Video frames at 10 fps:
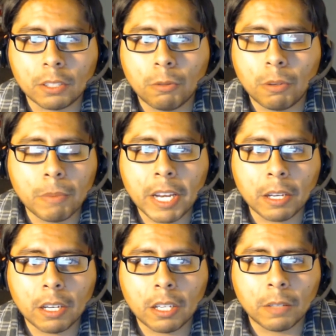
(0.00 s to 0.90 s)
the
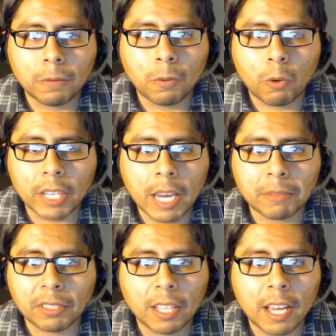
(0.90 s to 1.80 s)
remaining 4
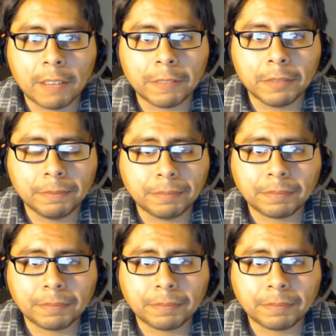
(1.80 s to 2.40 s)
games left,